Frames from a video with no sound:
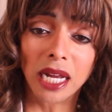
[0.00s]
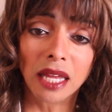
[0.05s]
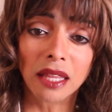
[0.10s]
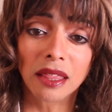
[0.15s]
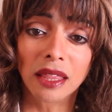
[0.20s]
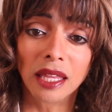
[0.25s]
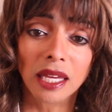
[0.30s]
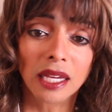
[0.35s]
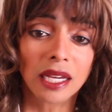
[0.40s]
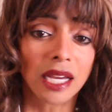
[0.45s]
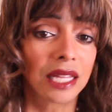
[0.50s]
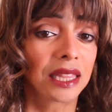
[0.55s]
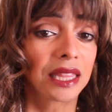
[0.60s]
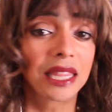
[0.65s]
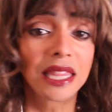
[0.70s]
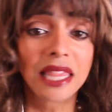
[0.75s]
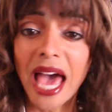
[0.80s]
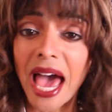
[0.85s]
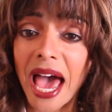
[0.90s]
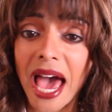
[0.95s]
I think,
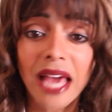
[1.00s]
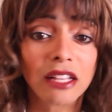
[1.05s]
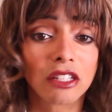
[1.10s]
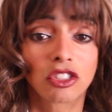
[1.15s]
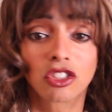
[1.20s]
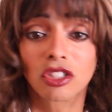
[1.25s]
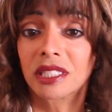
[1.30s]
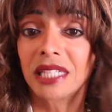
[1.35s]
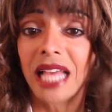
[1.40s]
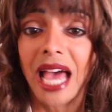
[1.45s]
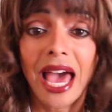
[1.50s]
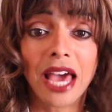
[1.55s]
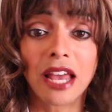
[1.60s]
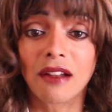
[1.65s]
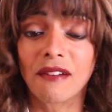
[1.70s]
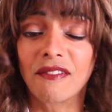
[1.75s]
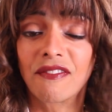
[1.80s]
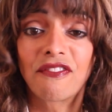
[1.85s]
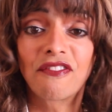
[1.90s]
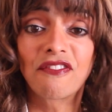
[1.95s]
and that just
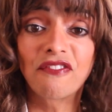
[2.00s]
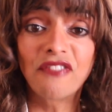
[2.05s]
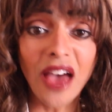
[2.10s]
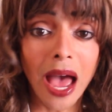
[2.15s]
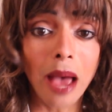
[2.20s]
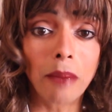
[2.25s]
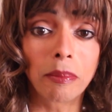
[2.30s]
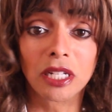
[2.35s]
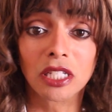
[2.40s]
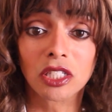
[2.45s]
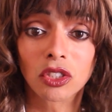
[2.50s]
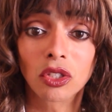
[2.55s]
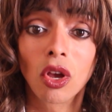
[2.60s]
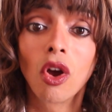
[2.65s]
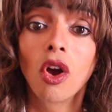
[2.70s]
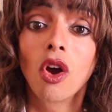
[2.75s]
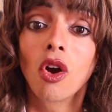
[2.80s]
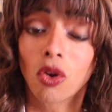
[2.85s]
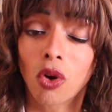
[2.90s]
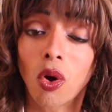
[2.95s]
had a fabulous
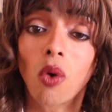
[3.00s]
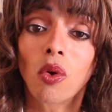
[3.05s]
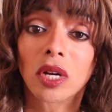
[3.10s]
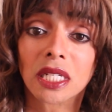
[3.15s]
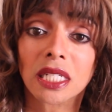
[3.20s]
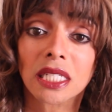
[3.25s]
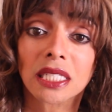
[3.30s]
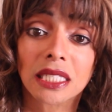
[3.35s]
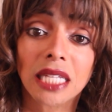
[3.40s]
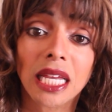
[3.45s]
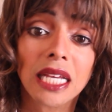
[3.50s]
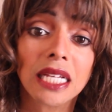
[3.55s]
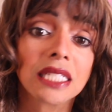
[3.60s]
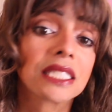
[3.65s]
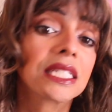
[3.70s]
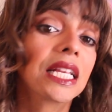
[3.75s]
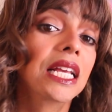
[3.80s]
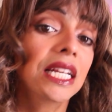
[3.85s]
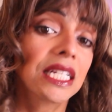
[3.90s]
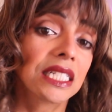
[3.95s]
coconut
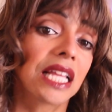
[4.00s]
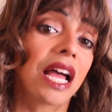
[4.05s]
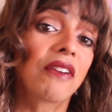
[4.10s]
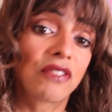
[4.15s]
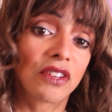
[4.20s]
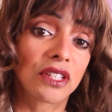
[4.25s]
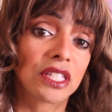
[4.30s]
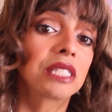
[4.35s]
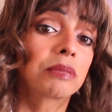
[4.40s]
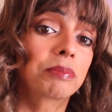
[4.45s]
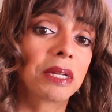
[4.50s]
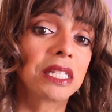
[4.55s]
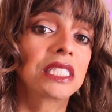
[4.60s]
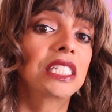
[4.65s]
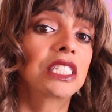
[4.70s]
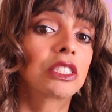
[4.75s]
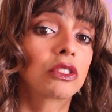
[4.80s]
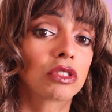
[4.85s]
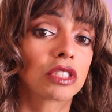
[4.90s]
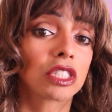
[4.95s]
taste that for this
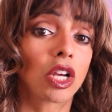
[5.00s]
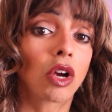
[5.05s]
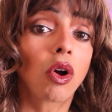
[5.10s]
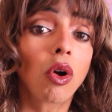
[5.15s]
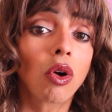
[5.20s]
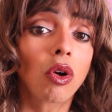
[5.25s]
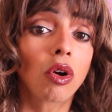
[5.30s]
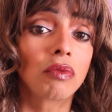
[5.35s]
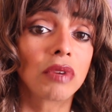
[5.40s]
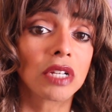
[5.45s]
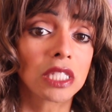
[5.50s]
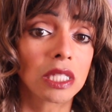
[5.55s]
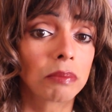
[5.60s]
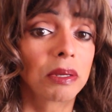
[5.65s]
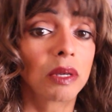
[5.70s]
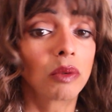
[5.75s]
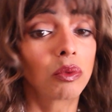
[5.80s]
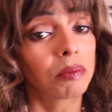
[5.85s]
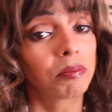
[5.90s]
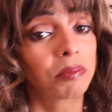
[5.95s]
Besitos de Coco
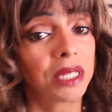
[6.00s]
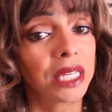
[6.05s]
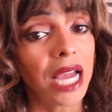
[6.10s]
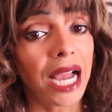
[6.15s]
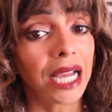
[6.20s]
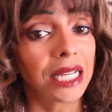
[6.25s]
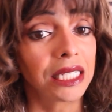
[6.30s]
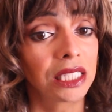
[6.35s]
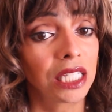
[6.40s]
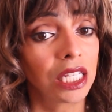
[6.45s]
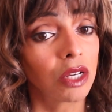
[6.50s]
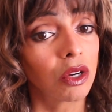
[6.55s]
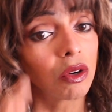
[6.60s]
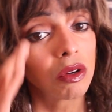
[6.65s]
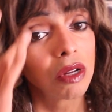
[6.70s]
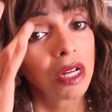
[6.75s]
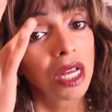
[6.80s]
recipe would be ideal.